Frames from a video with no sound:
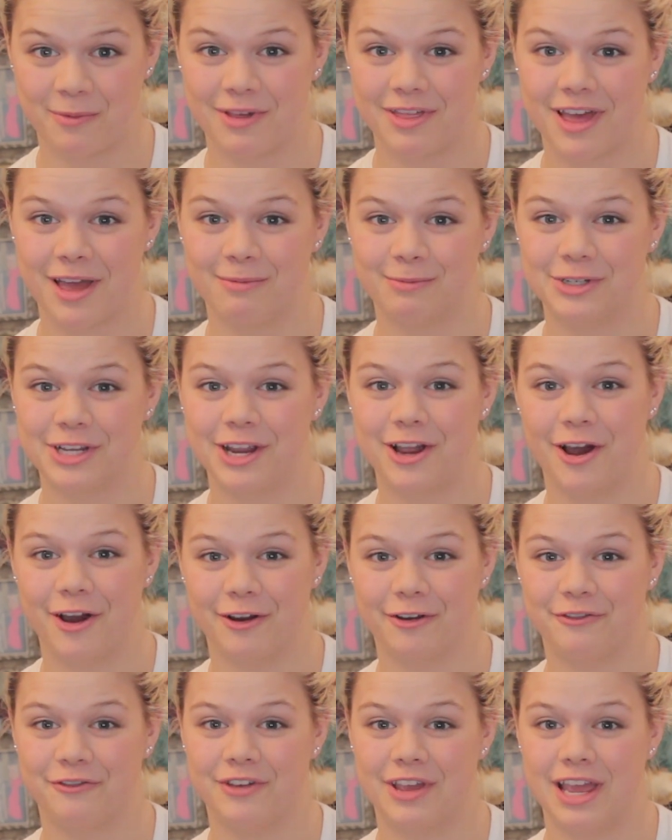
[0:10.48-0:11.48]
I'm with
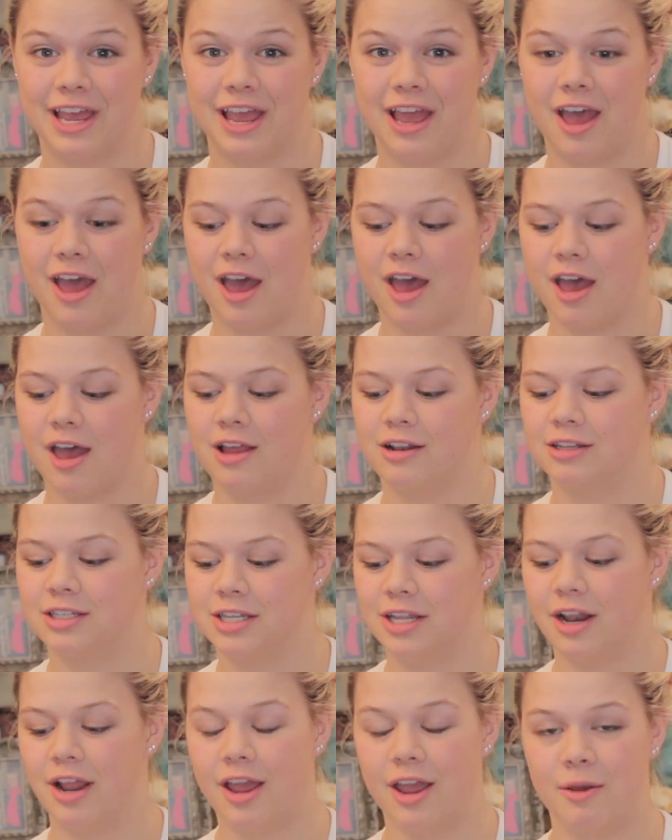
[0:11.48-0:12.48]
Emjayography, and
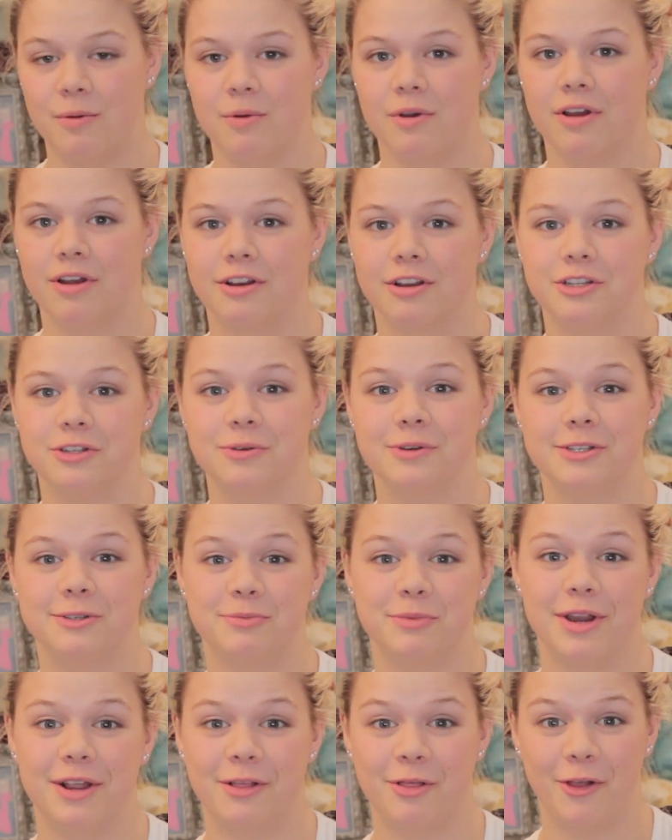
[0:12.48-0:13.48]
today we're going to do a
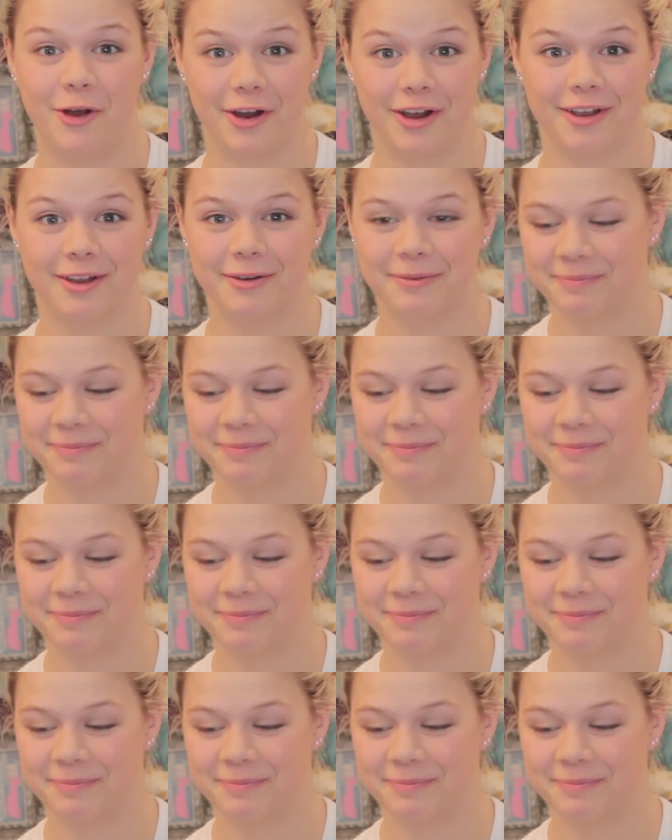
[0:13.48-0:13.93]
spring look.